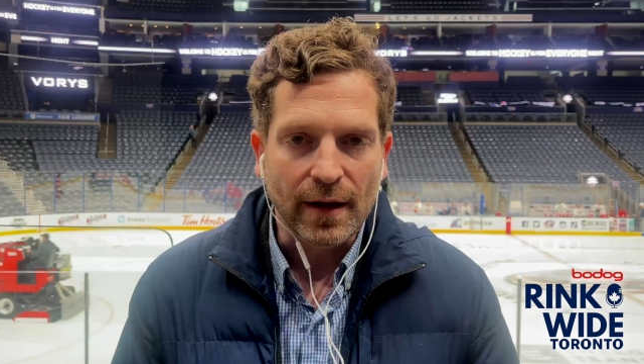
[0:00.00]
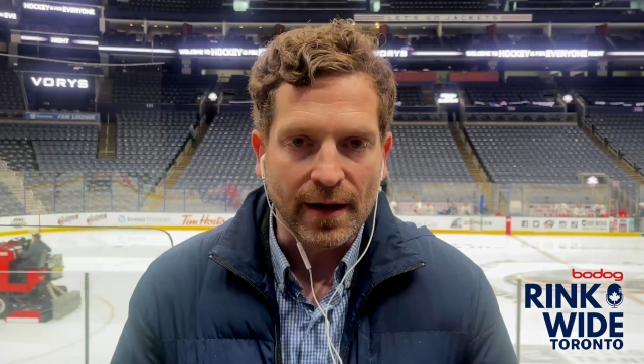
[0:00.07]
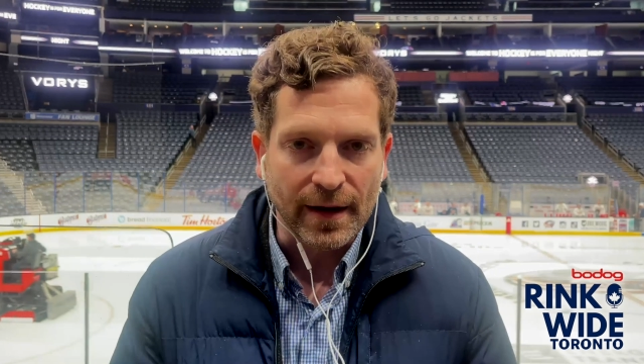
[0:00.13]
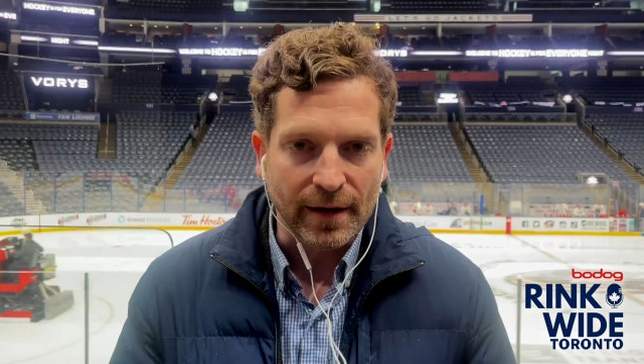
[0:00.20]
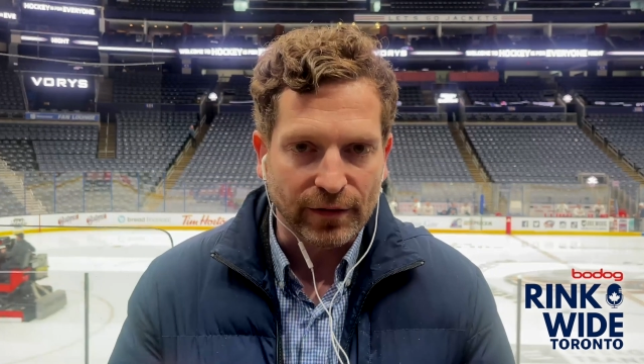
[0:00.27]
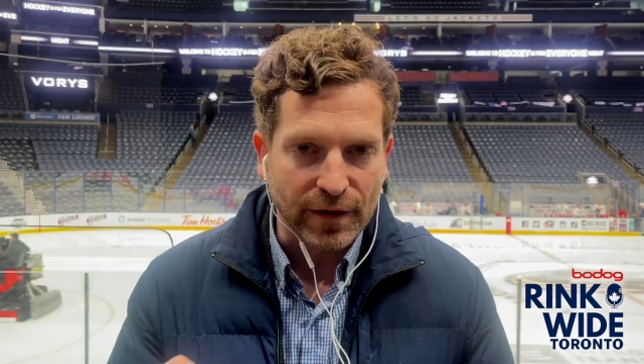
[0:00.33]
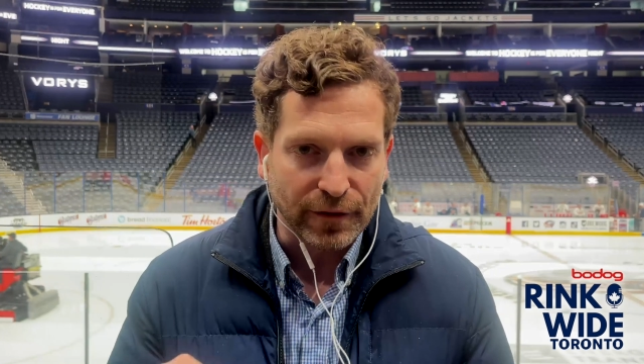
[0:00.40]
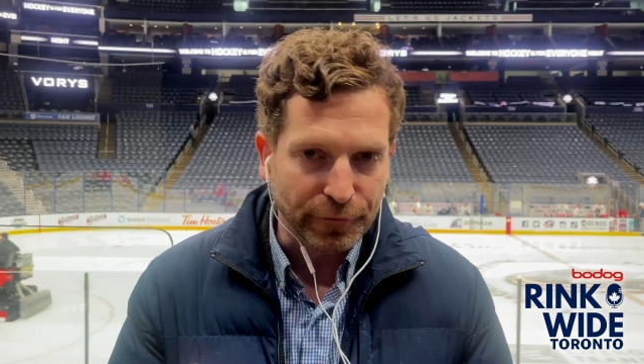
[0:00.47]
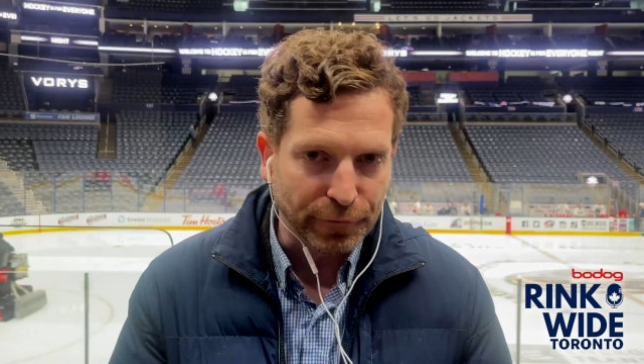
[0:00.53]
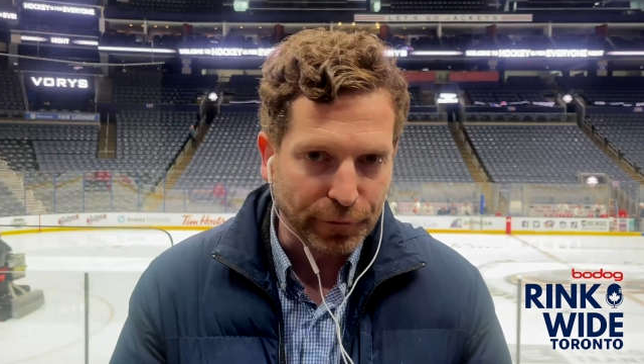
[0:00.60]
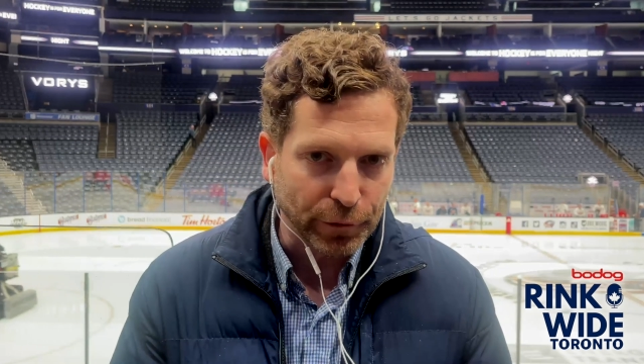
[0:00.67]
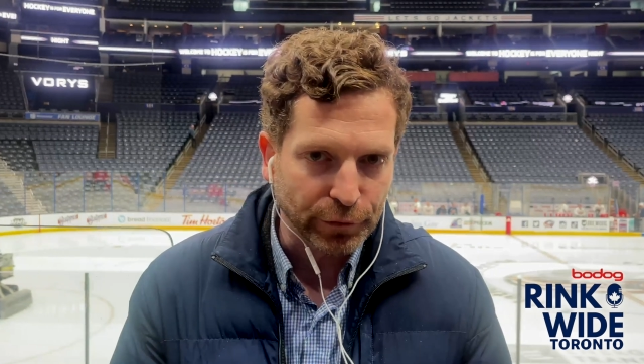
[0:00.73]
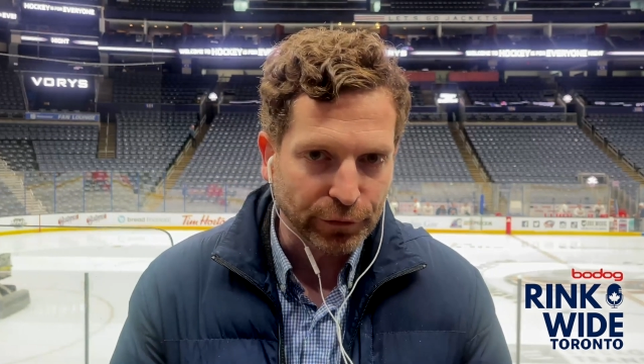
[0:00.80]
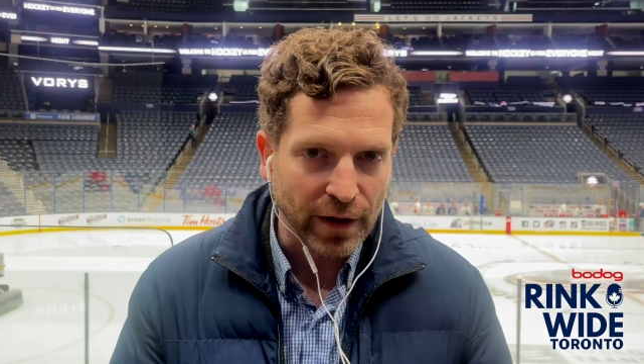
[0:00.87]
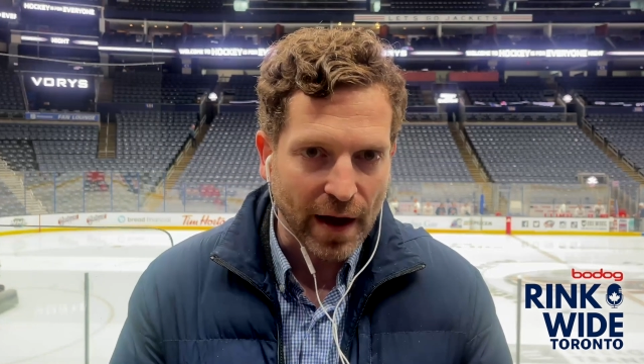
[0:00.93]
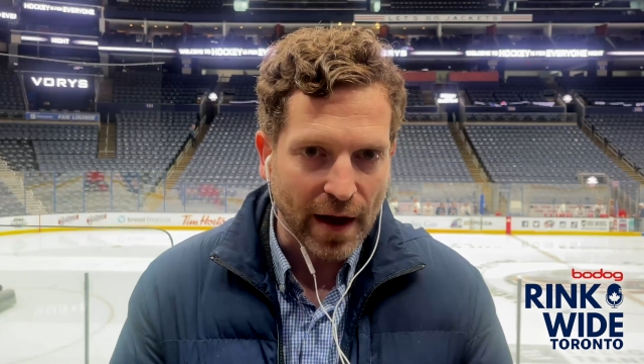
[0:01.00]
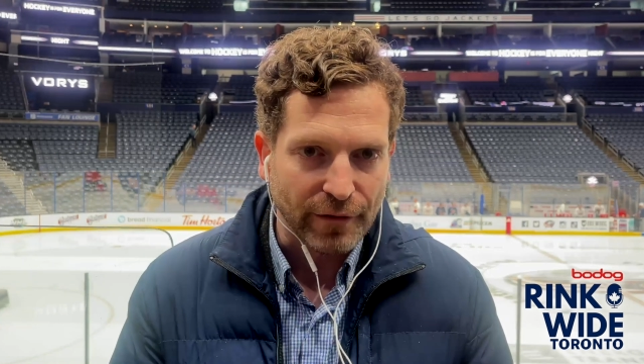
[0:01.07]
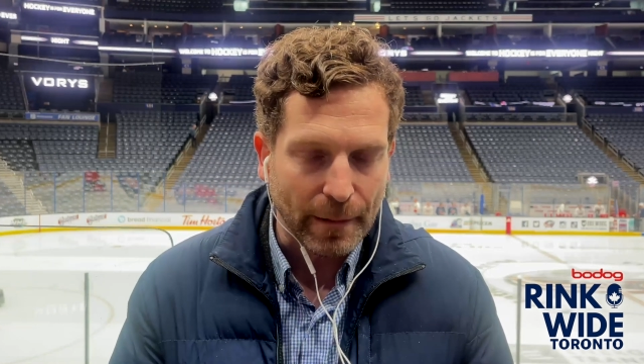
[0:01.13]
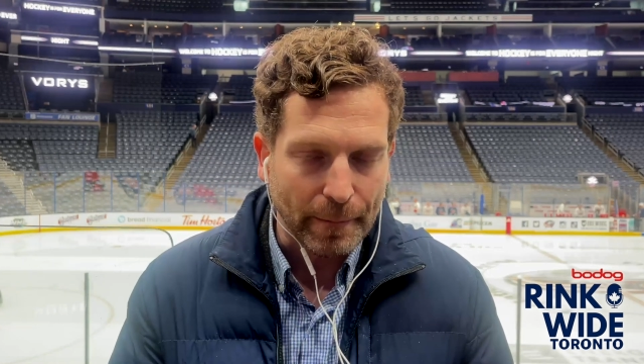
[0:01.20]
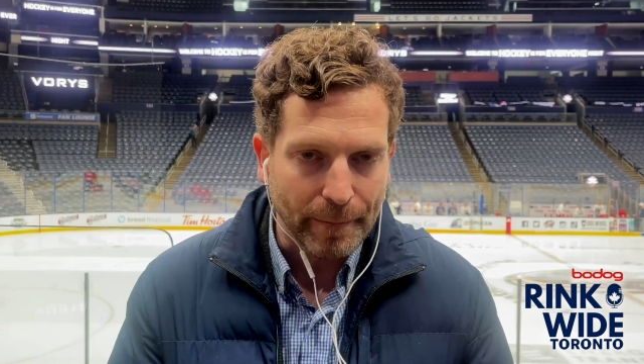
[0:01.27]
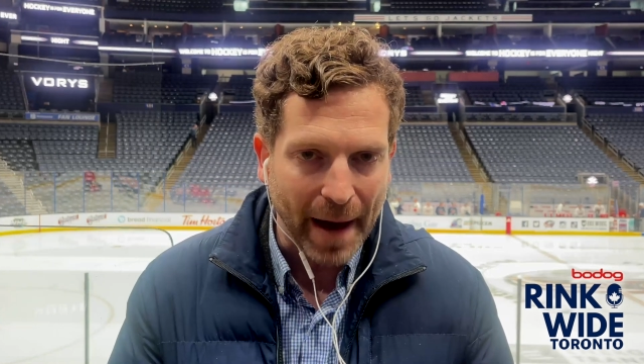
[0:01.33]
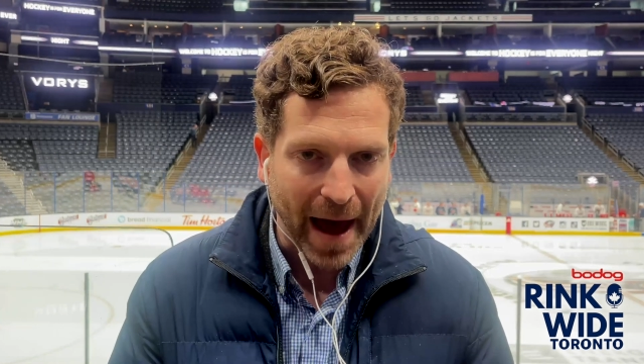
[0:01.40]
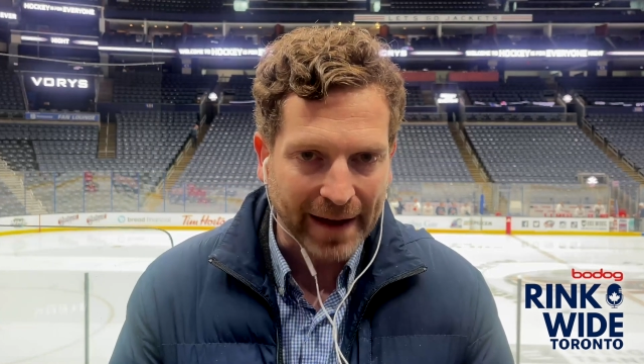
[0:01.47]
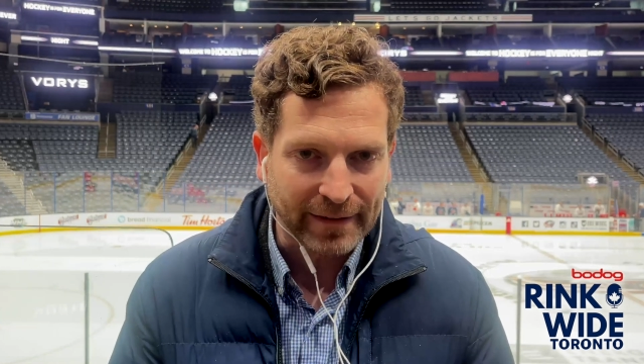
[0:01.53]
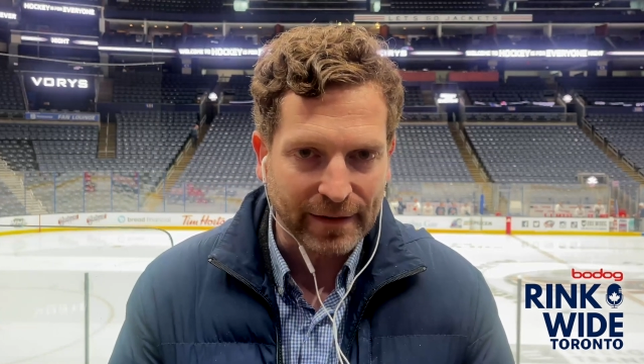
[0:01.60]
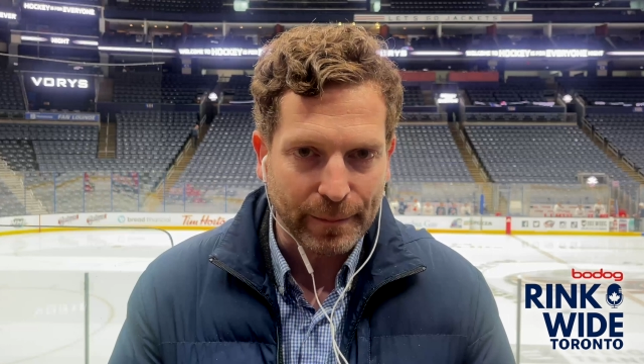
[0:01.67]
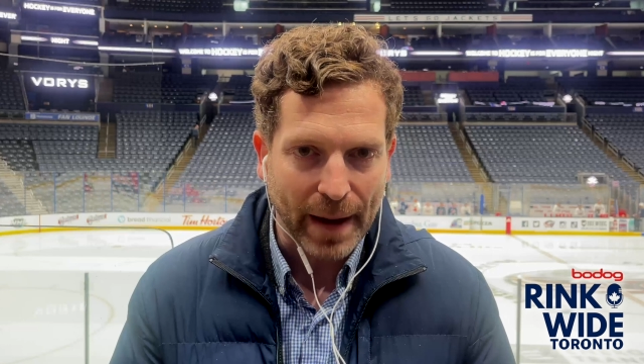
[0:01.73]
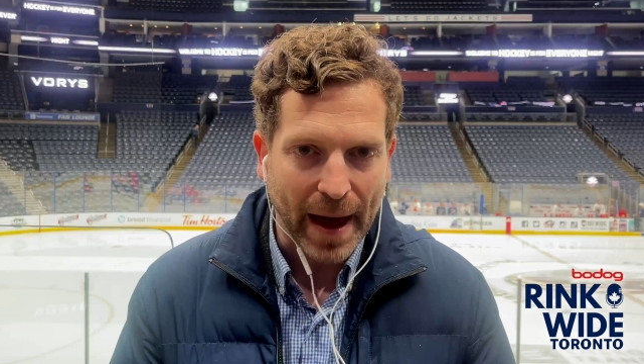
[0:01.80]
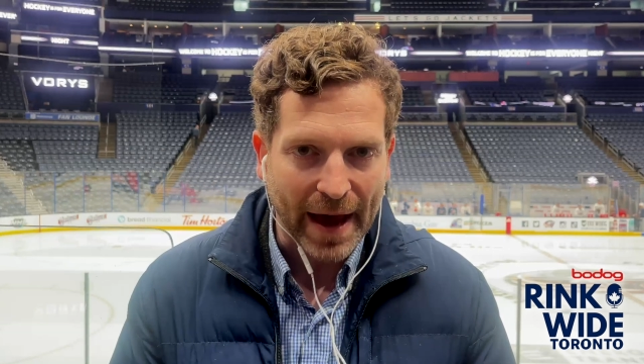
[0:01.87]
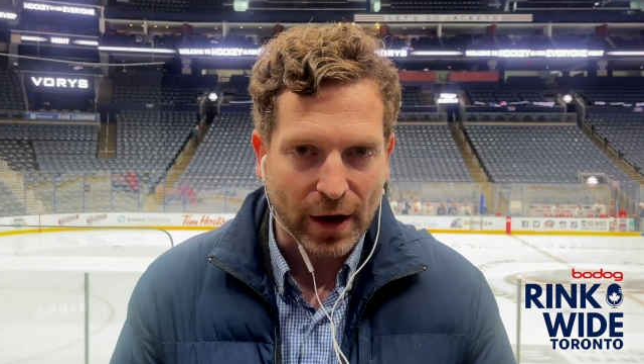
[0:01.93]
It is the first of a
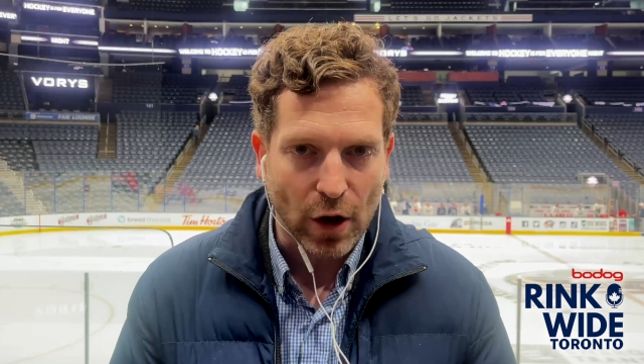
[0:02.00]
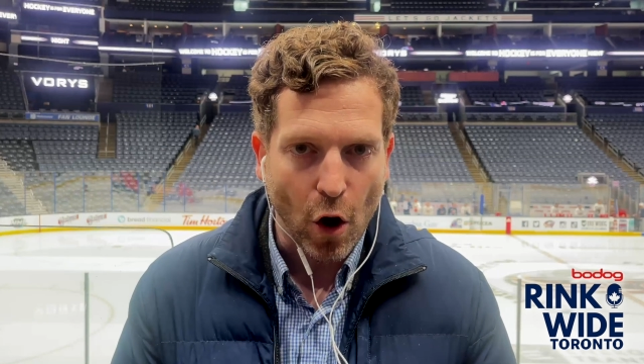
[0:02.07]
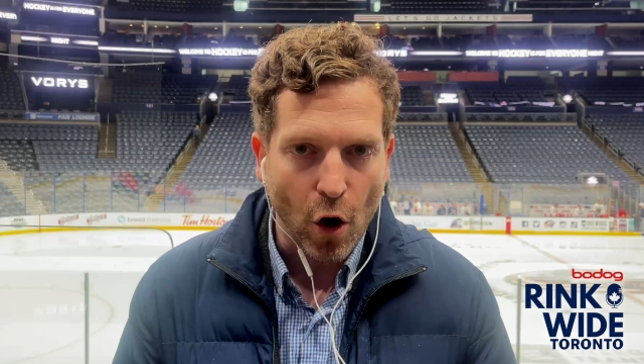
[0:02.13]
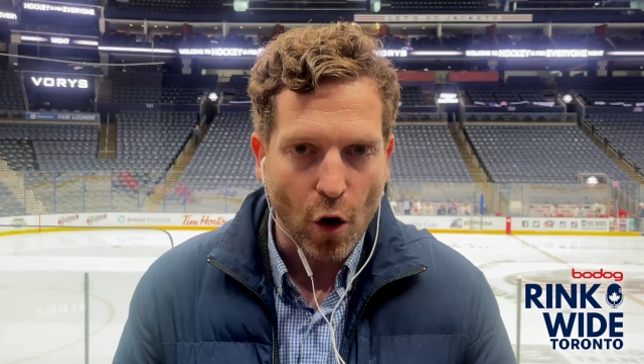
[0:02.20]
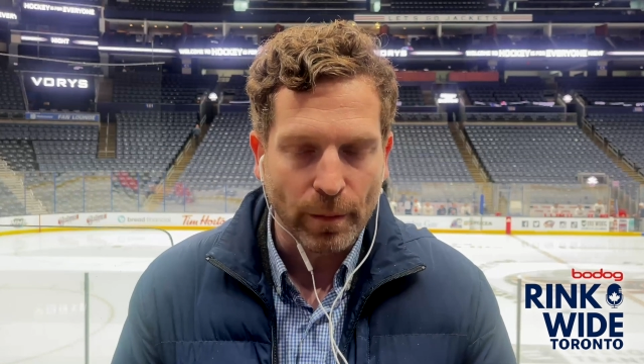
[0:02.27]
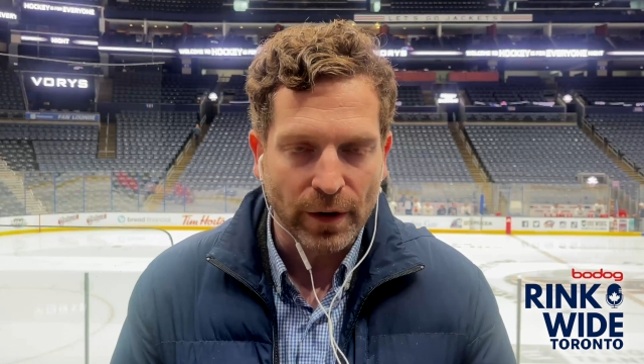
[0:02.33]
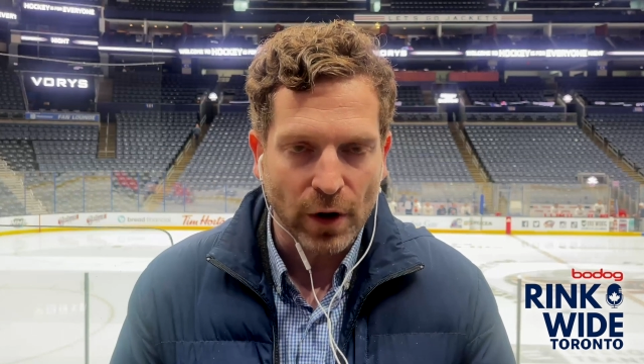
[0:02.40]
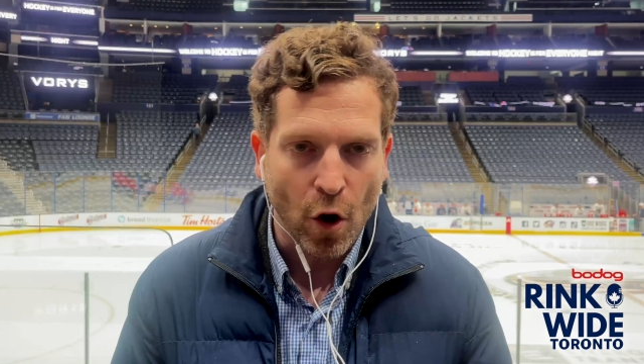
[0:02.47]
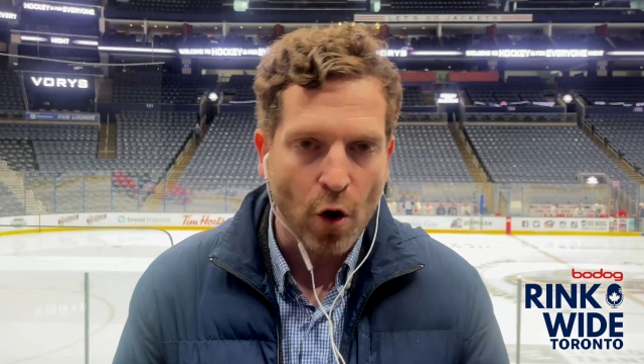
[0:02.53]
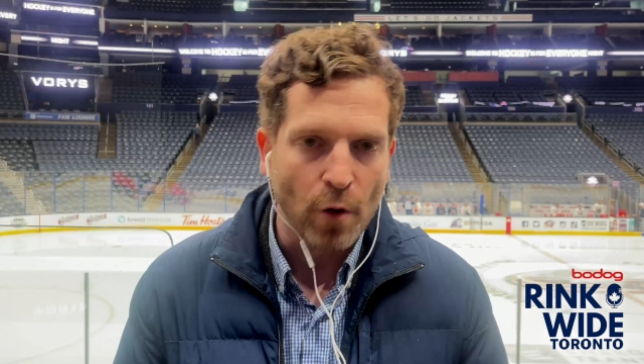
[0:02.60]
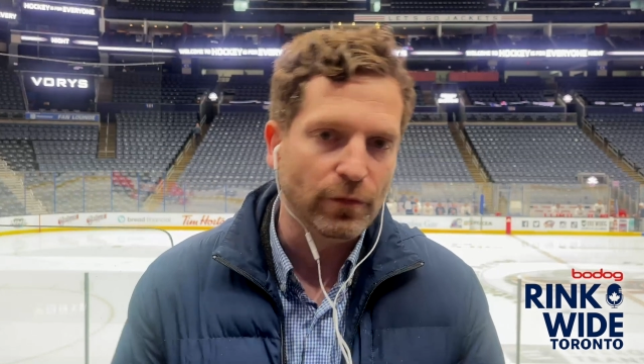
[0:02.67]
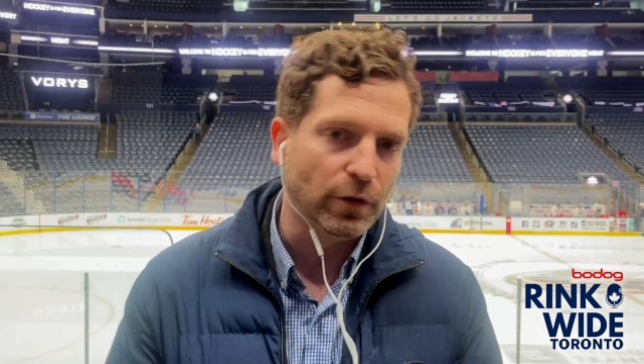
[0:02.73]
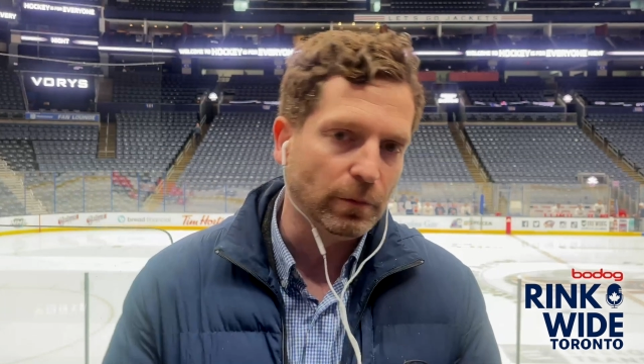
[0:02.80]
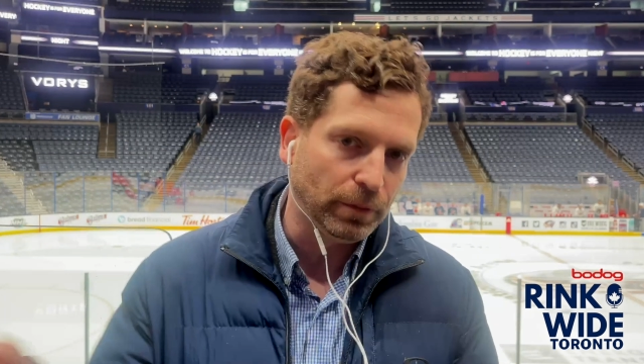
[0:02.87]
back-to-back home and home.